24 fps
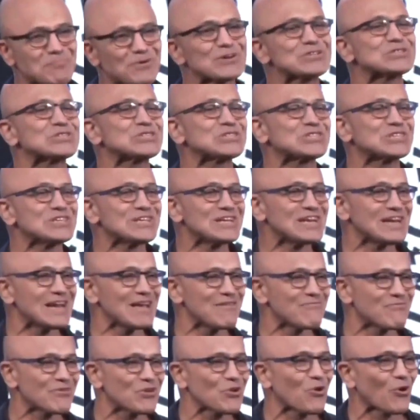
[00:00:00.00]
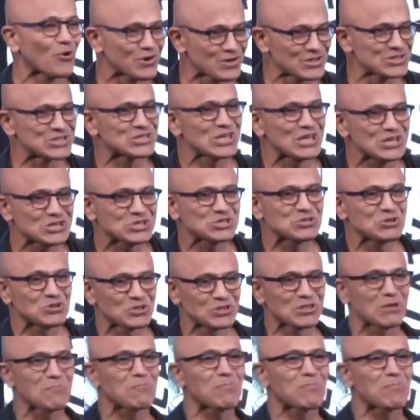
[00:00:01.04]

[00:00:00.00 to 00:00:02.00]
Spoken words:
person and every organization on the